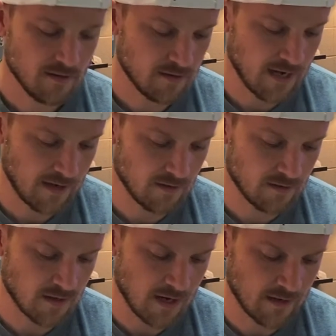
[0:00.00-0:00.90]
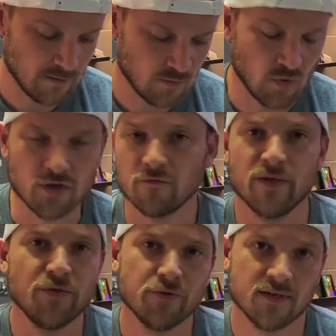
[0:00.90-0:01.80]
that what you've
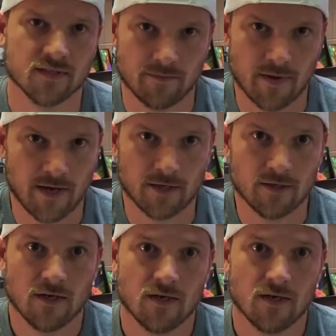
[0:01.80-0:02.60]
been through doesn't matter,